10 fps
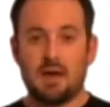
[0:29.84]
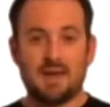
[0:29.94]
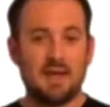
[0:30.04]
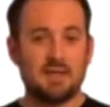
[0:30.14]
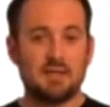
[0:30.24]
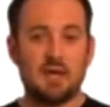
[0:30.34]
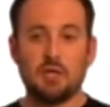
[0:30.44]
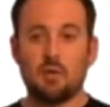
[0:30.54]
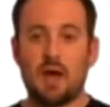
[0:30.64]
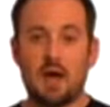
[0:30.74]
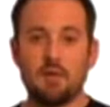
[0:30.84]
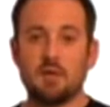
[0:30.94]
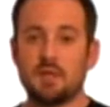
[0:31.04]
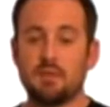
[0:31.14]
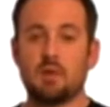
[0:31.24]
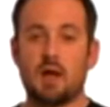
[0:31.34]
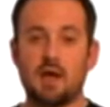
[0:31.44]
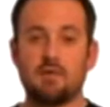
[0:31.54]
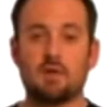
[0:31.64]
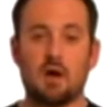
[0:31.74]
I can't tell you how many people
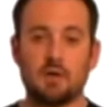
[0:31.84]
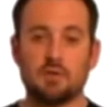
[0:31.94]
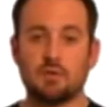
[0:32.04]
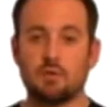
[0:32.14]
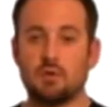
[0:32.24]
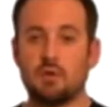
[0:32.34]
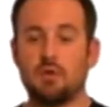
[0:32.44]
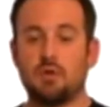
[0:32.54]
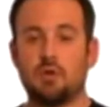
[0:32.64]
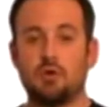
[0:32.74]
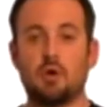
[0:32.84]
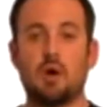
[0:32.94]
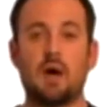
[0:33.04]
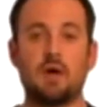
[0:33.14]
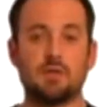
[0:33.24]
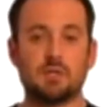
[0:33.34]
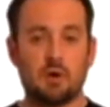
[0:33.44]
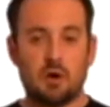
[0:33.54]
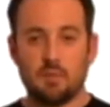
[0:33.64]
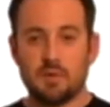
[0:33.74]
I have talked to who go out and
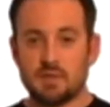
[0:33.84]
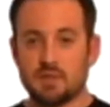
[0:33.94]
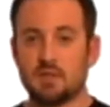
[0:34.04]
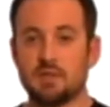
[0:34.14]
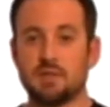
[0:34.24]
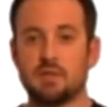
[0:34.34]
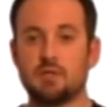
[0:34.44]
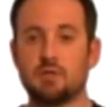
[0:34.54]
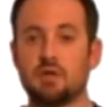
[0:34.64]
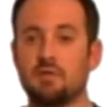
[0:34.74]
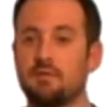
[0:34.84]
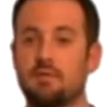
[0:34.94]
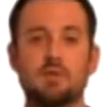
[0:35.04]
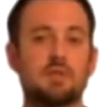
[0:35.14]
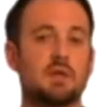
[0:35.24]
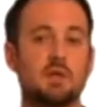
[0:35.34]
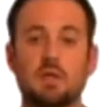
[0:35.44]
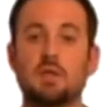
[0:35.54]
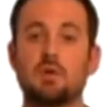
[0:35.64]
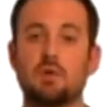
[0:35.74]
start a business in this industry, and the first thing that
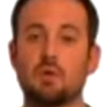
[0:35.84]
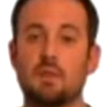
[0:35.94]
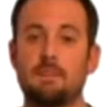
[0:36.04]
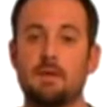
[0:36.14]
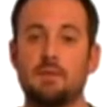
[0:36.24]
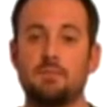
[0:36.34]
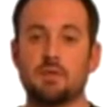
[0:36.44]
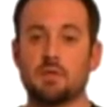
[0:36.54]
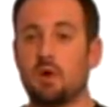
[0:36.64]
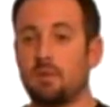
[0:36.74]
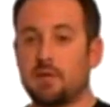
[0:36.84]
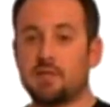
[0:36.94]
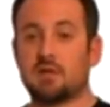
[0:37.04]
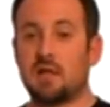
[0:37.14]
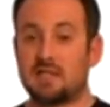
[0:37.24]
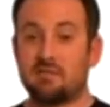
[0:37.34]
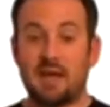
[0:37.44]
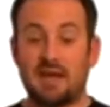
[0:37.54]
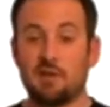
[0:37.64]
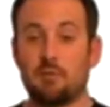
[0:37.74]
they do is go out and place a
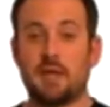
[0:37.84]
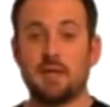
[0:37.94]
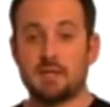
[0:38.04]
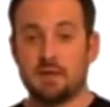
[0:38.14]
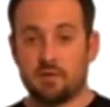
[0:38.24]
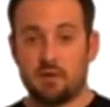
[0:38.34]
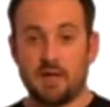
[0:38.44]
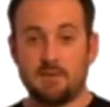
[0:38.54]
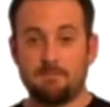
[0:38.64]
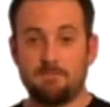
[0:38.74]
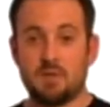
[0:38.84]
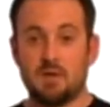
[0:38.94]
classified ad in the penny saver, right?